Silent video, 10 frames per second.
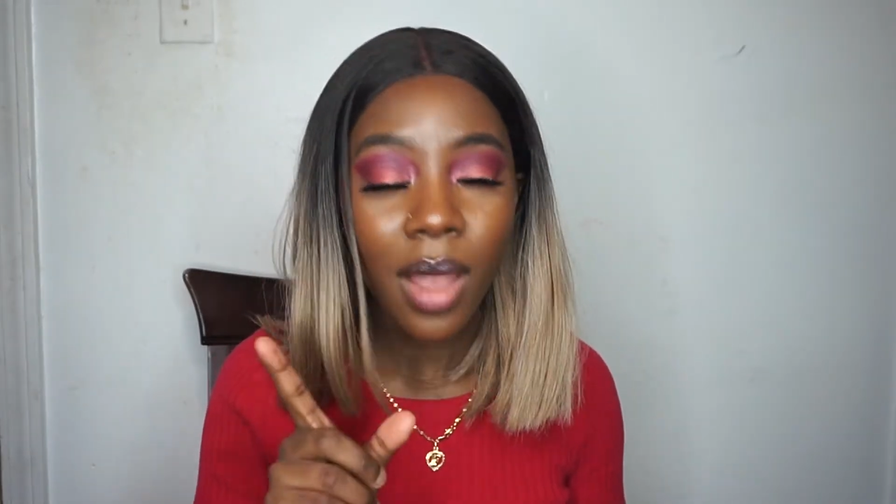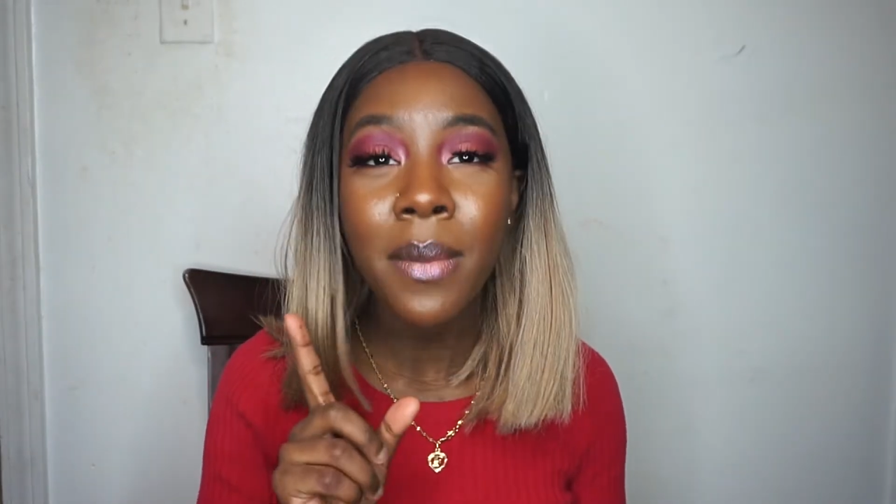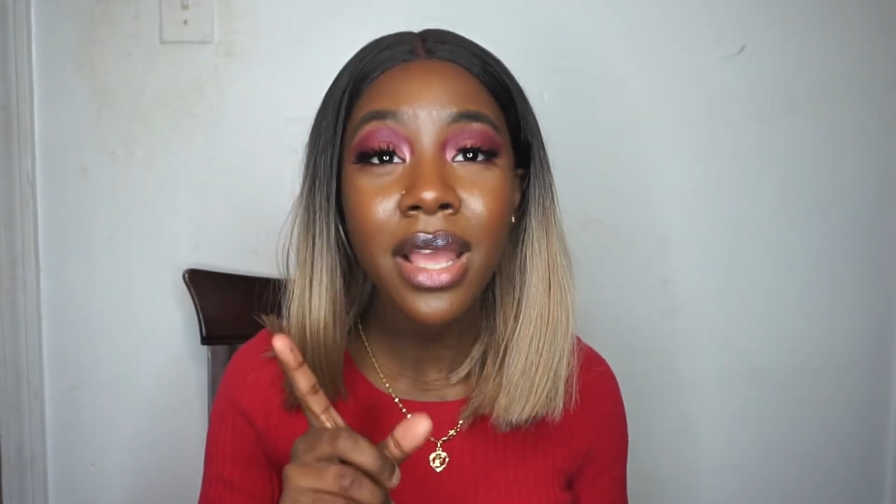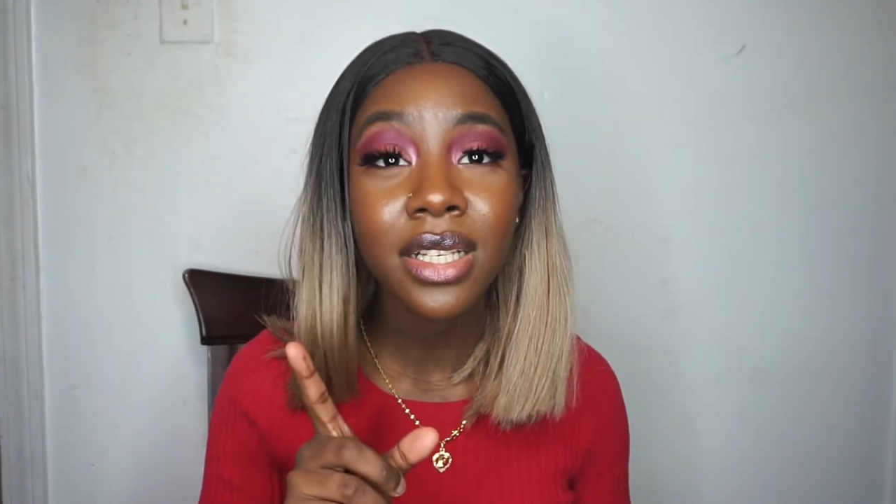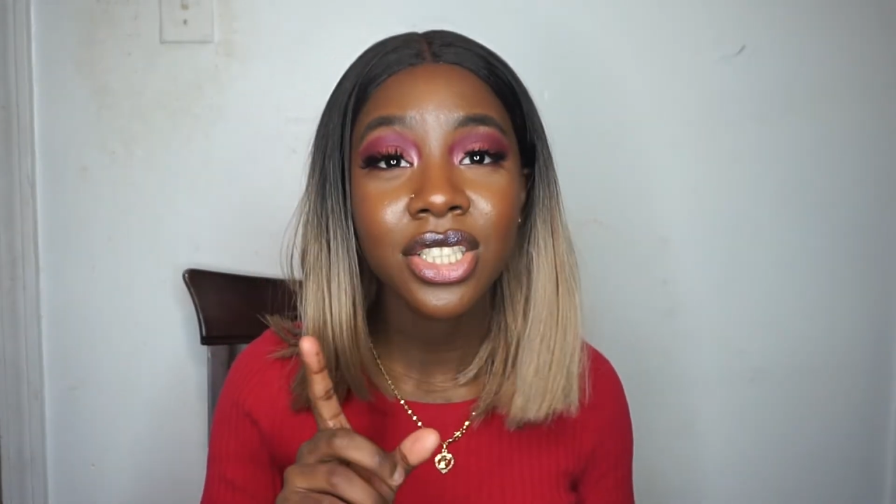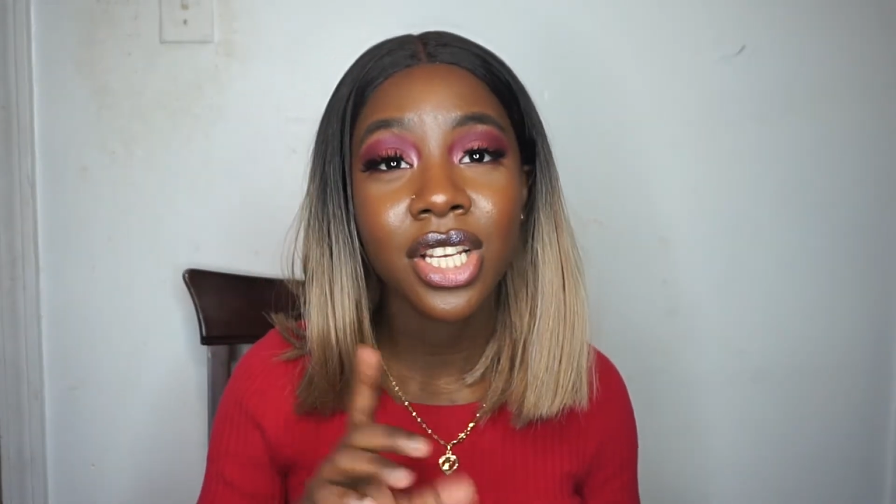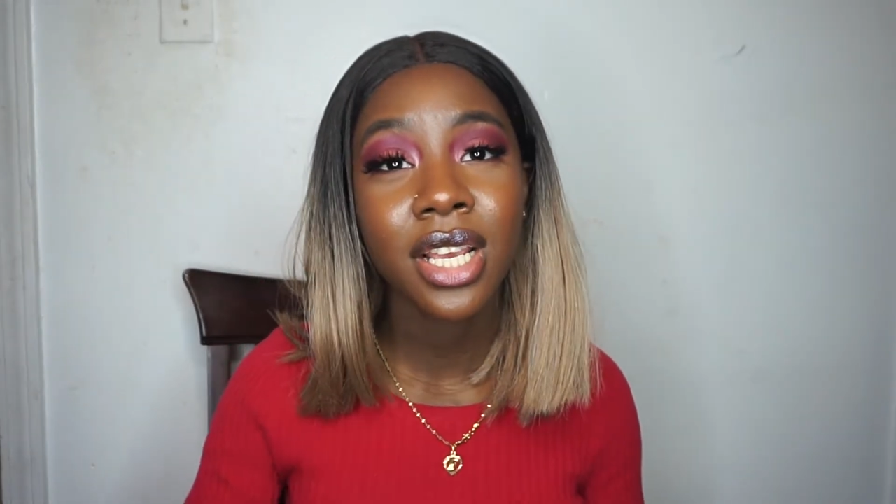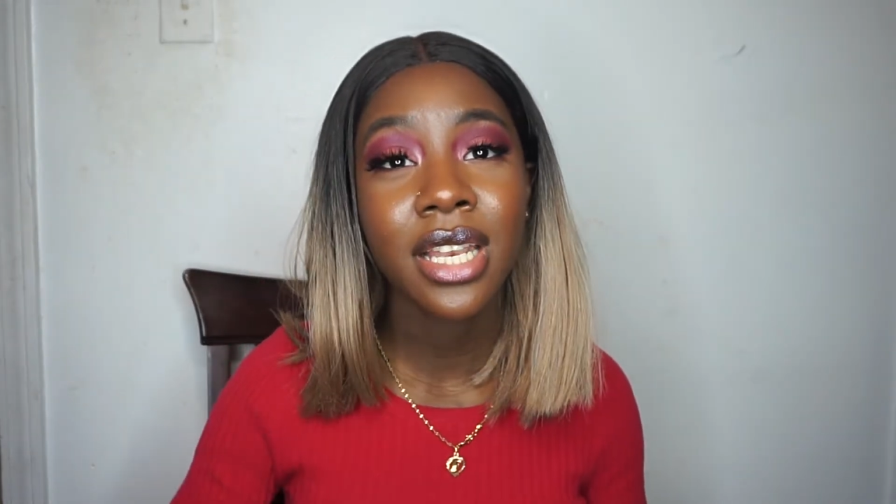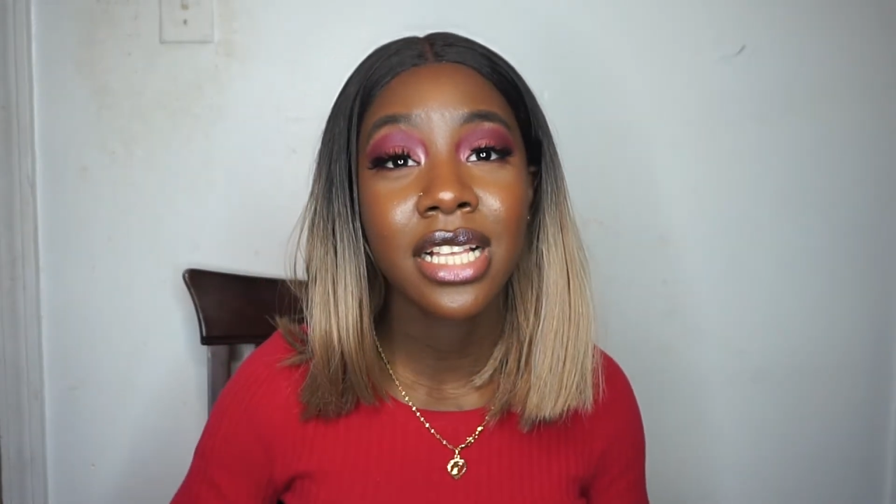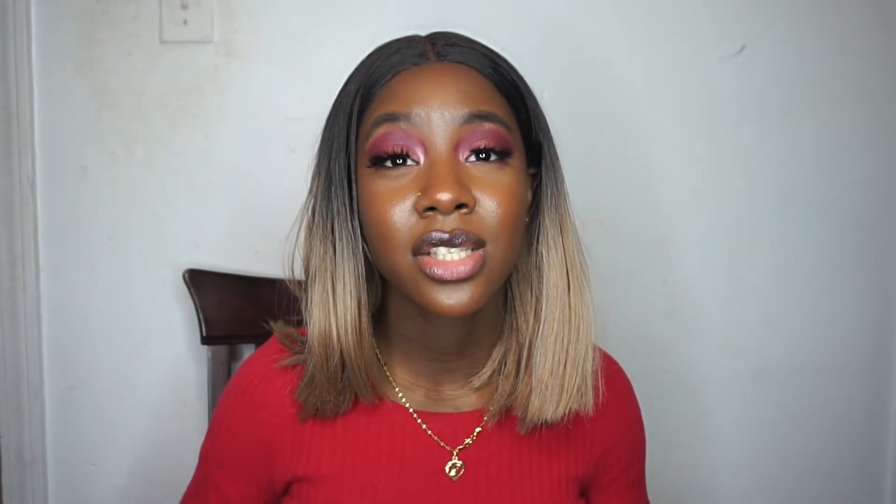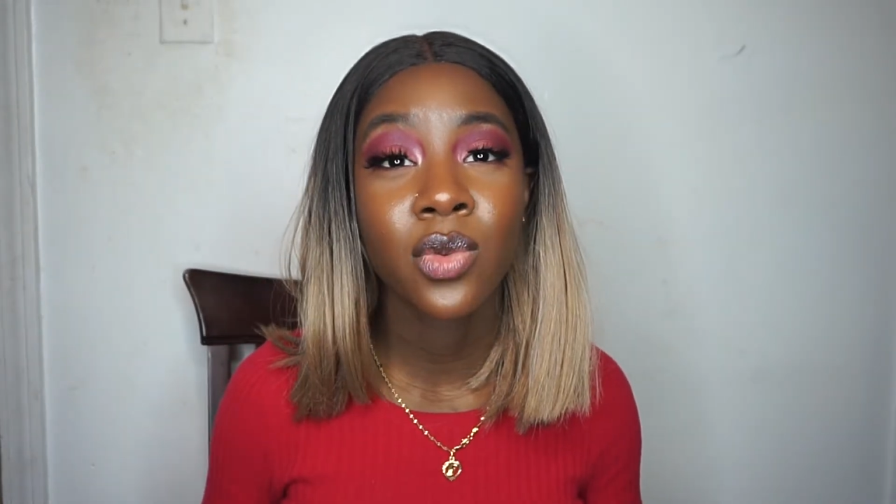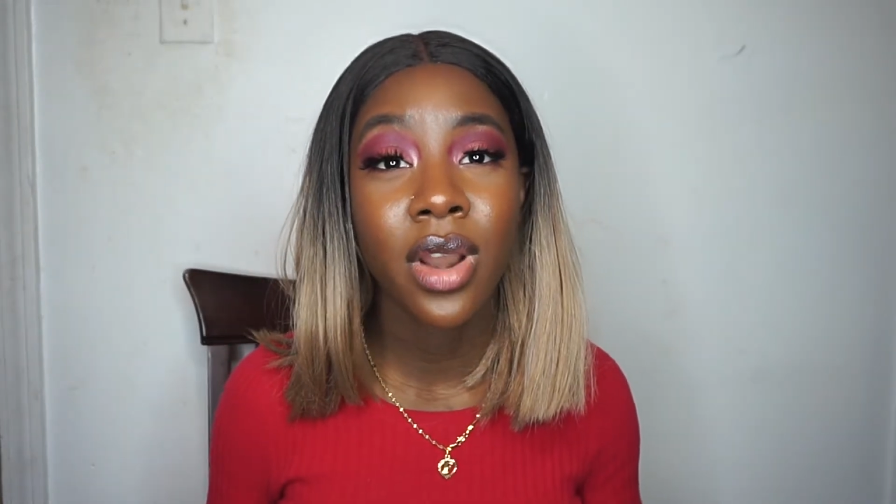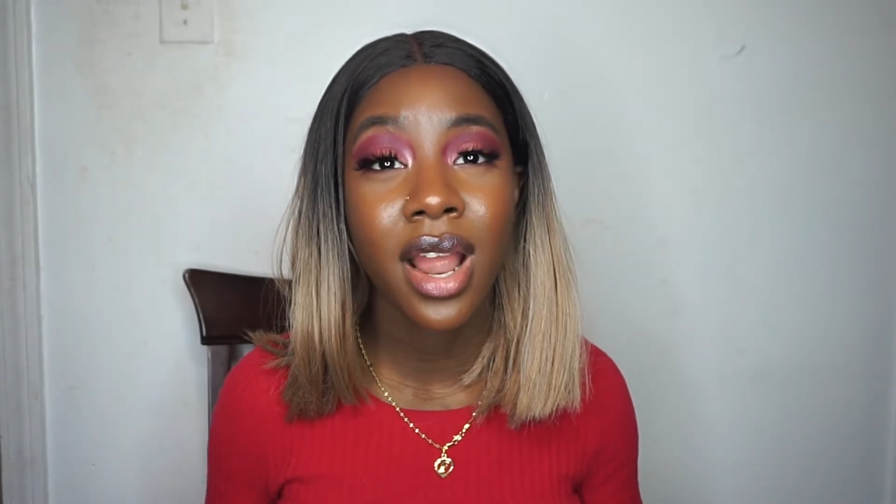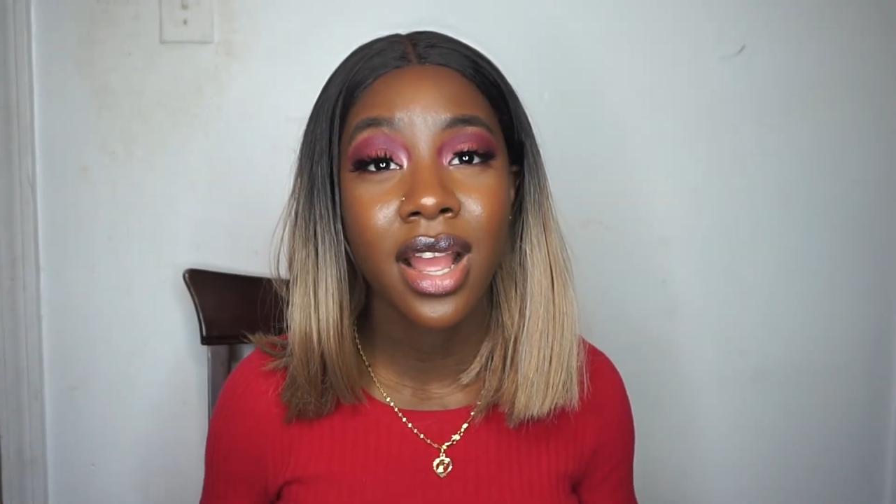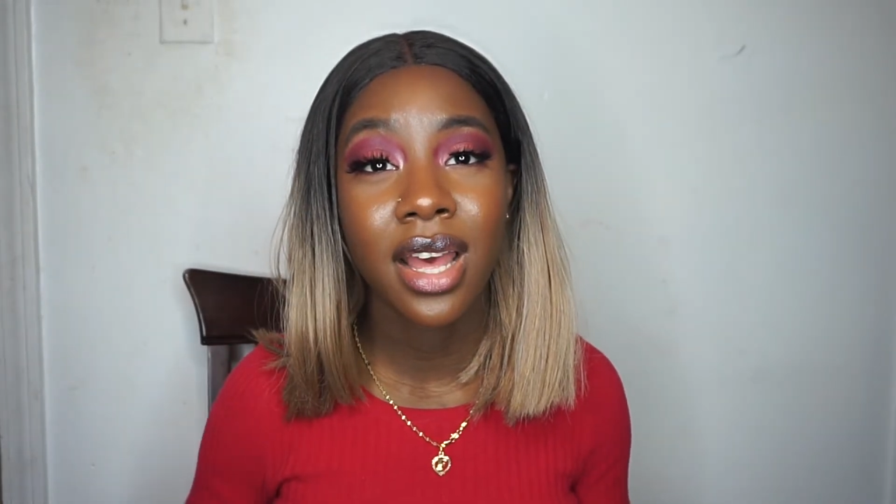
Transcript: That's where I